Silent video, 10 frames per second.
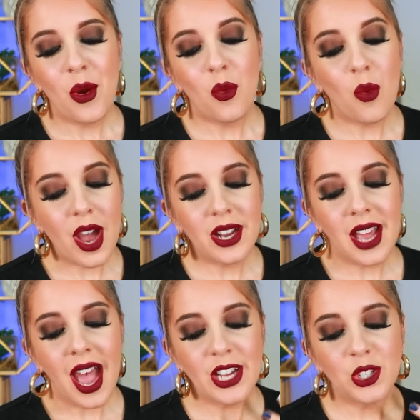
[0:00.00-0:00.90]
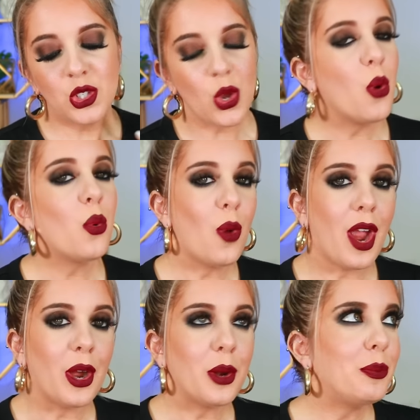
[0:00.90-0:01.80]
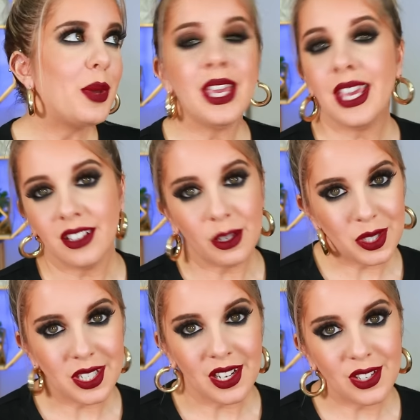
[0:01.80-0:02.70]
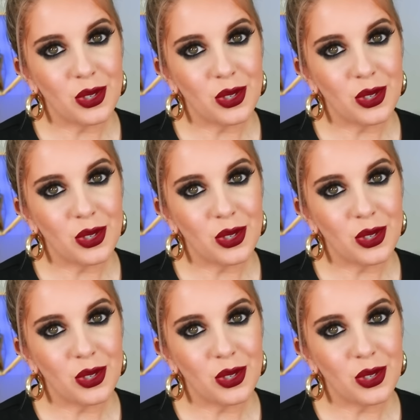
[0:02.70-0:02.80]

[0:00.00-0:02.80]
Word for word: one, I don't wear pinky lipstick,